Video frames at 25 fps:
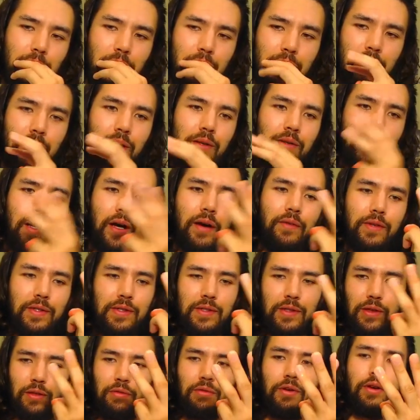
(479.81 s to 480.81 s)
But
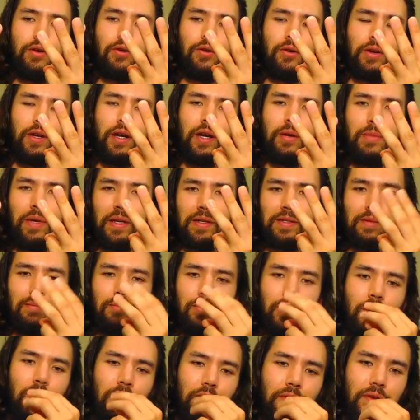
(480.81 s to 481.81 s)
obviously 3 Urnite makes
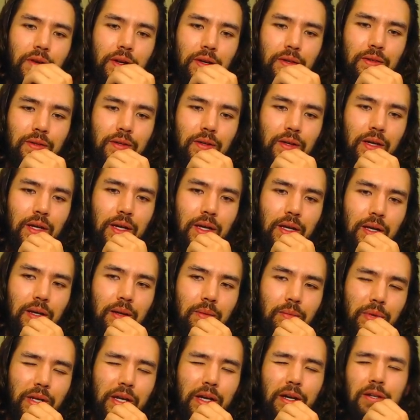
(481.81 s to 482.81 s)
it perfect.
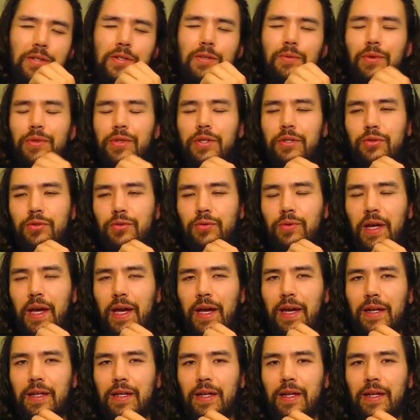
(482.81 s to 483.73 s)
But I also want the Trunade, and I